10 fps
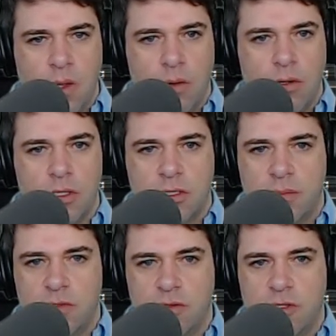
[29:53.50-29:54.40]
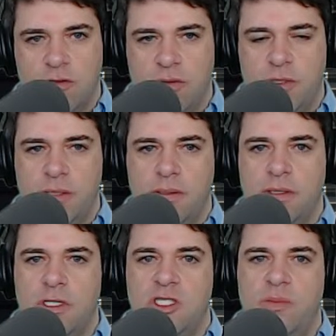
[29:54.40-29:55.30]
or some sort of description.
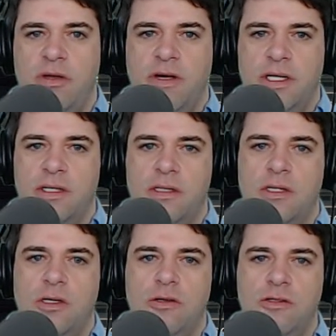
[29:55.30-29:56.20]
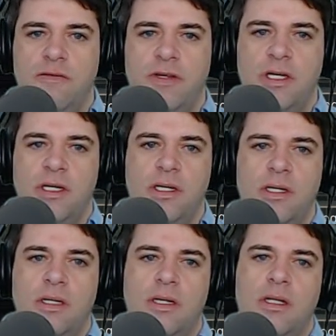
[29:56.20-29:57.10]
Spirit, user V,
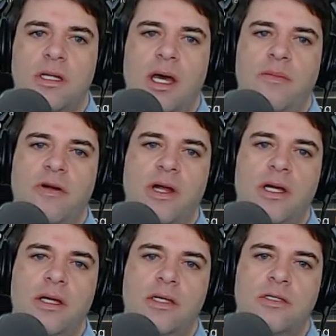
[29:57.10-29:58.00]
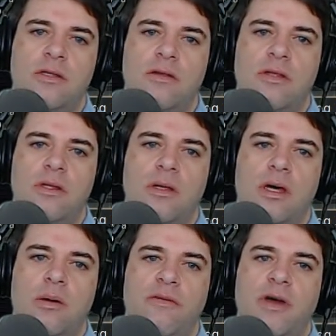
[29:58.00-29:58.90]
library. So that
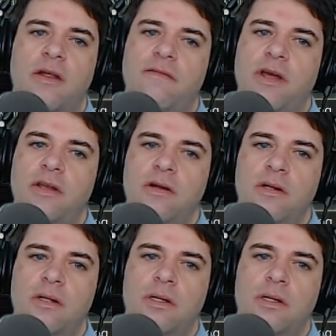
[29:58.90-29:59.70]
we've got a vendor,